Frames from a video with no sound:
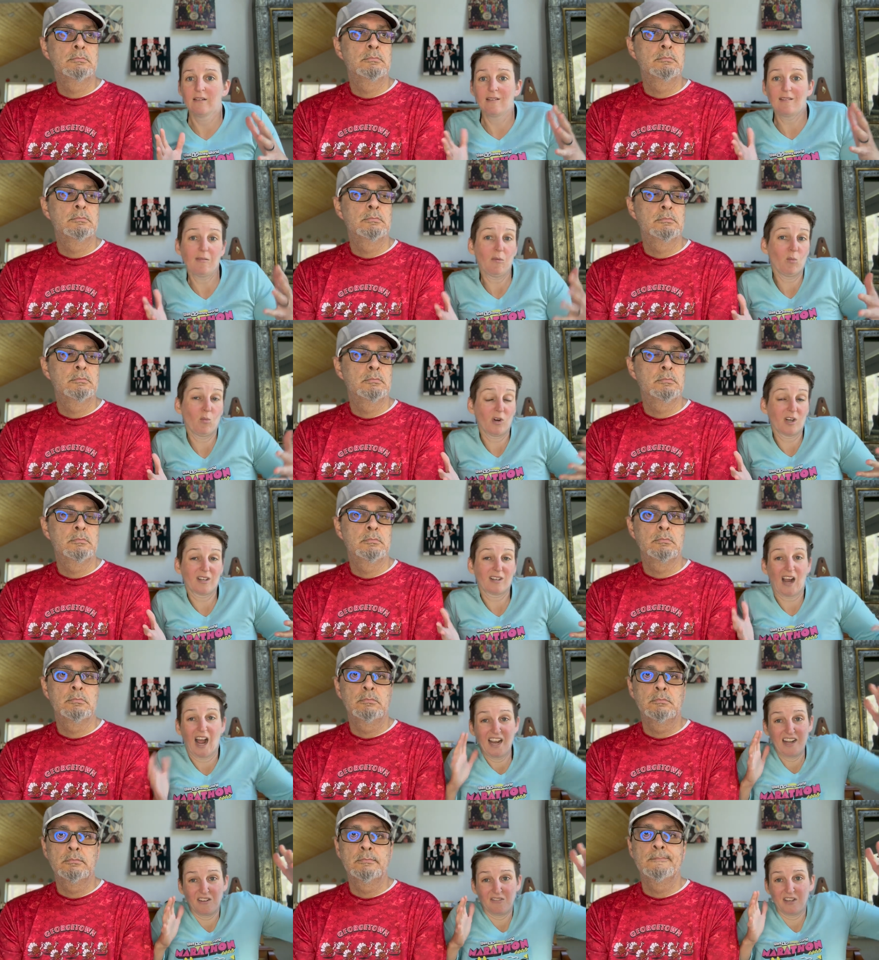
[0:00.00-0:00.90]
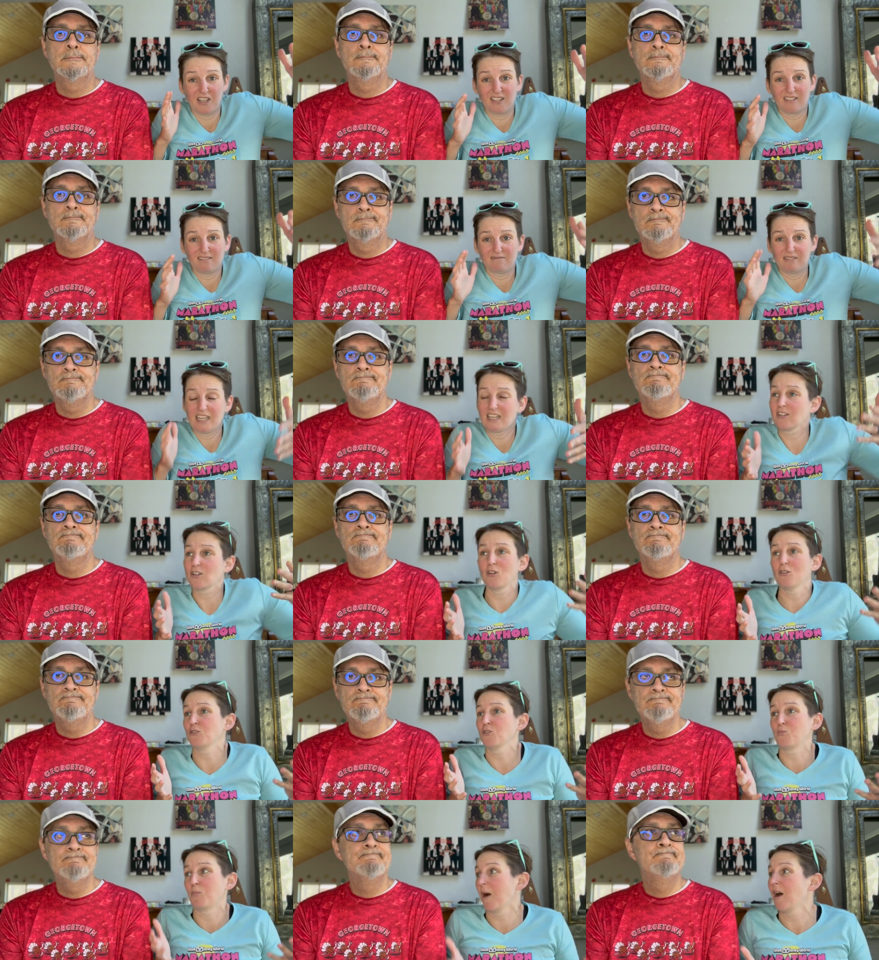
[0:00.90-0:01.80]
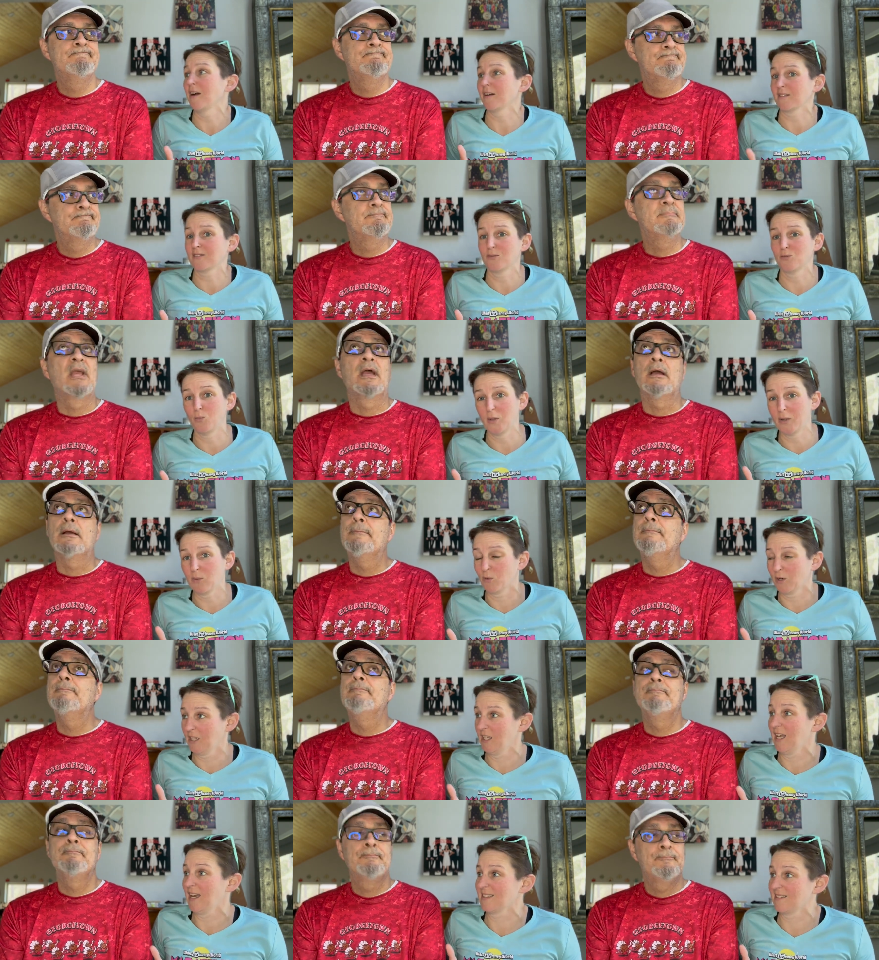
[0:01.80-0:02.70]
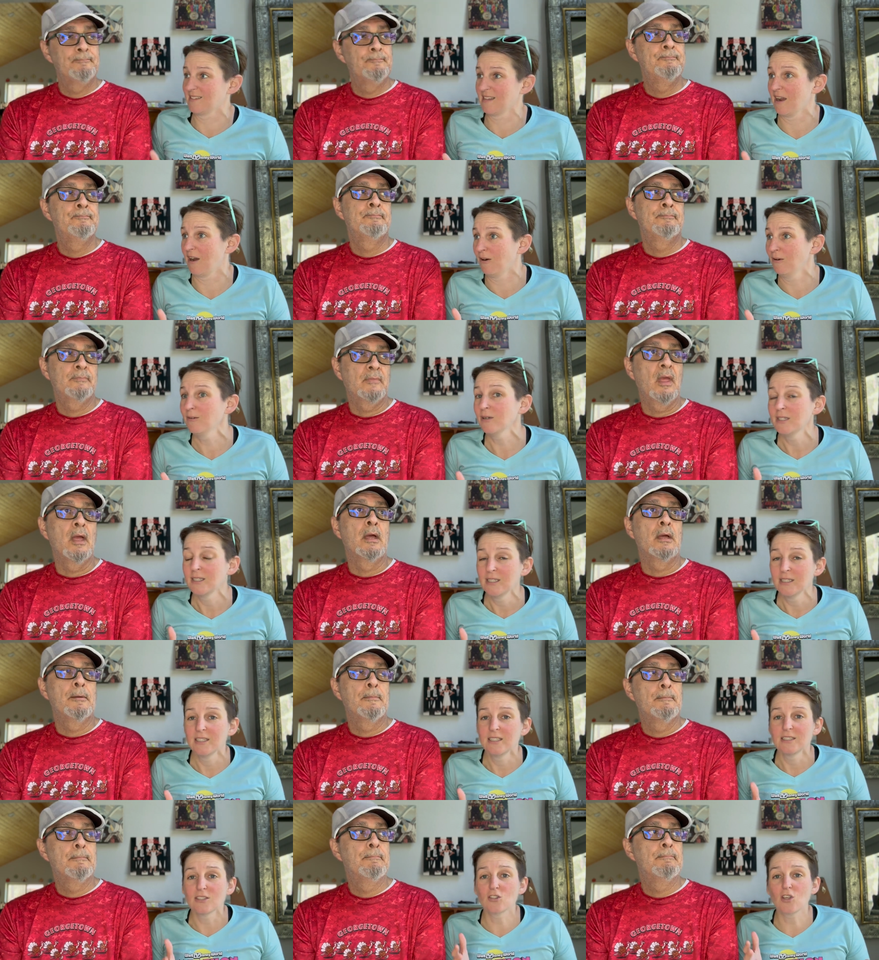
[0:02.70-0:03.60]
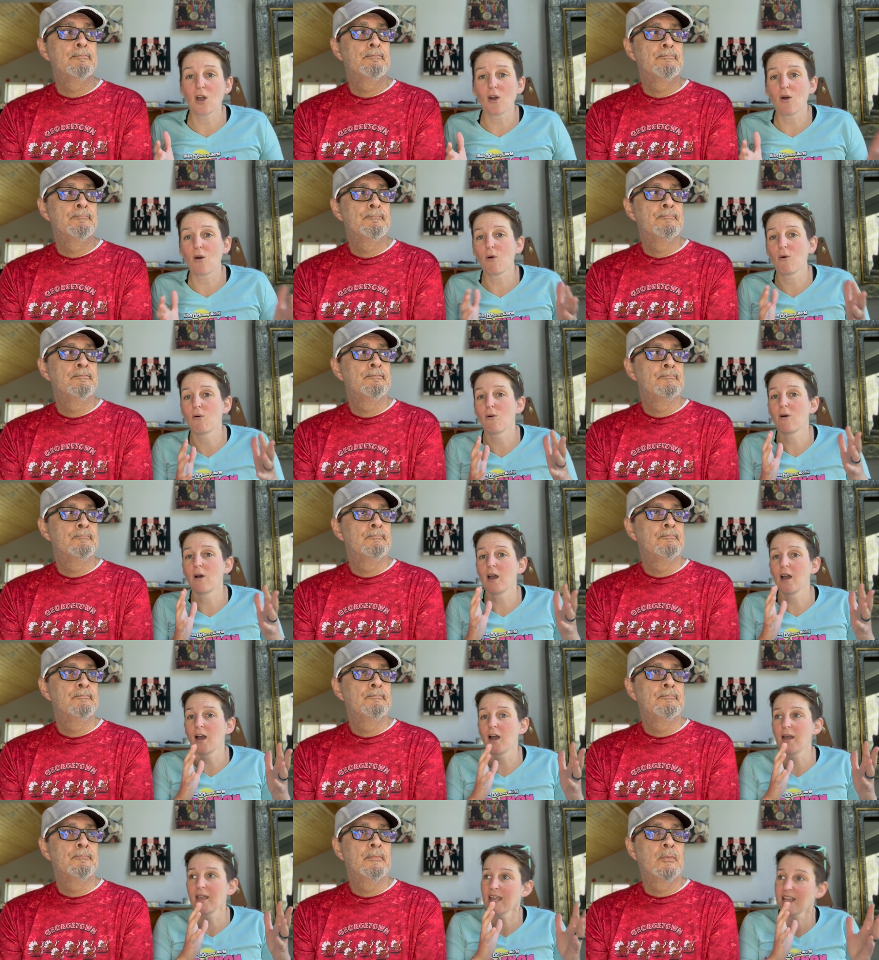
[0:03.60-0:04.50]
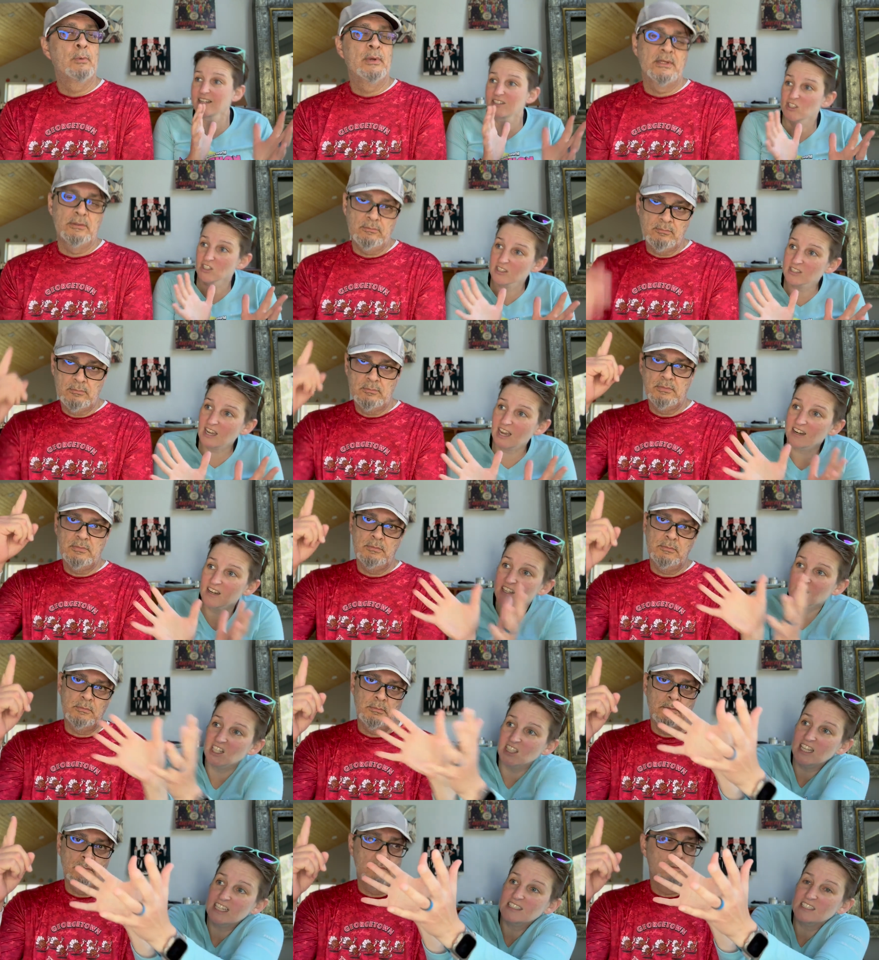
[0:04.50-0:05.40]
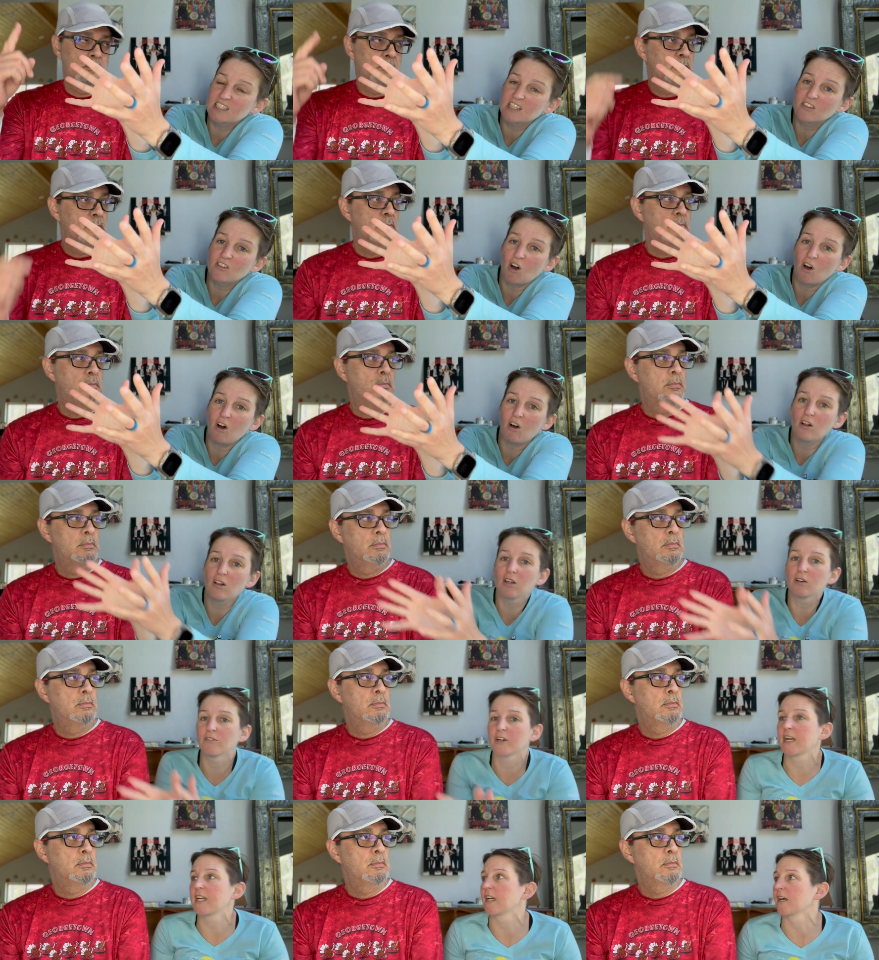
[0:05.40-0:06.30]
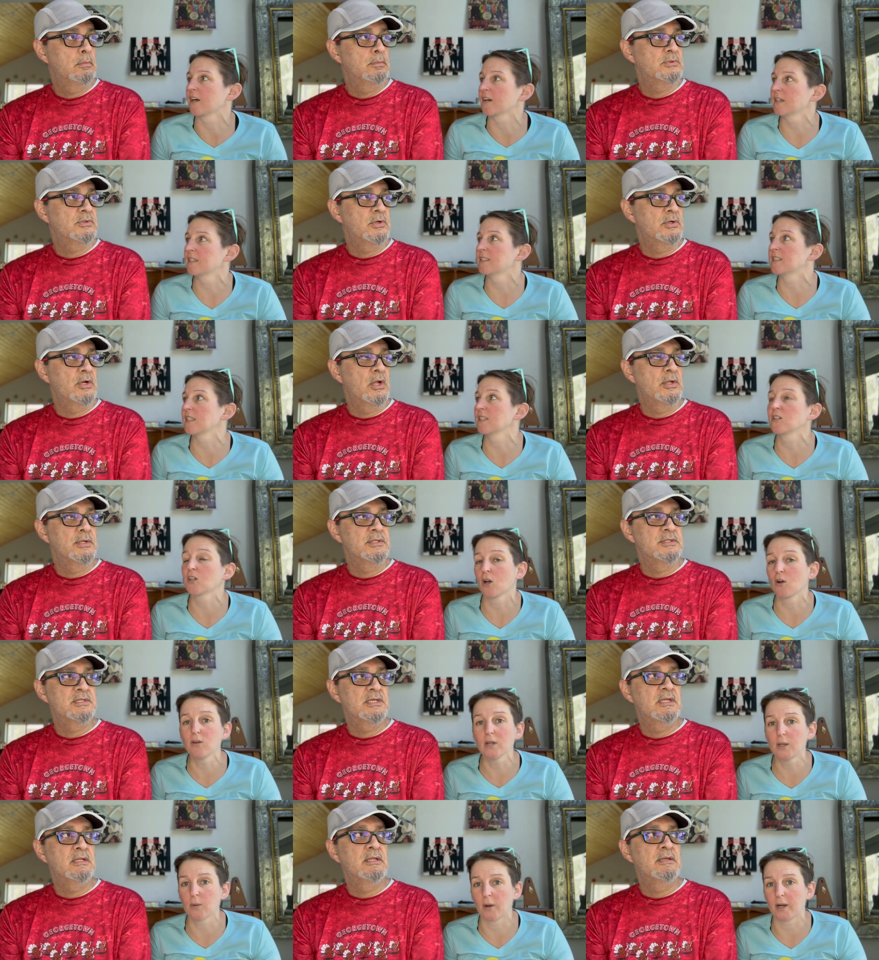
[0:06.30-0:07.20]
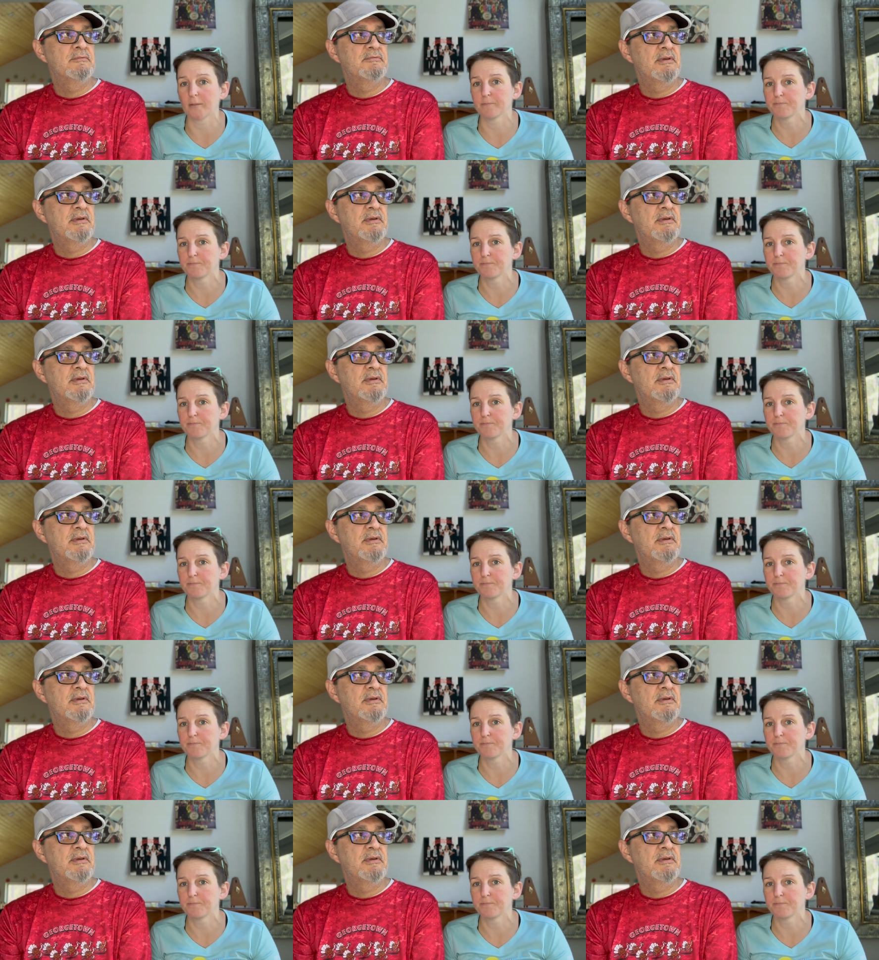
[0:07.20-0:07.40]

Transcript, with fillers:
Speaker 1: we're kind of an enclosed box, yeah. we realize now. Yeah. So it we, just kind of collected in the hall over here.
Speaker 2: Turned on the ceiling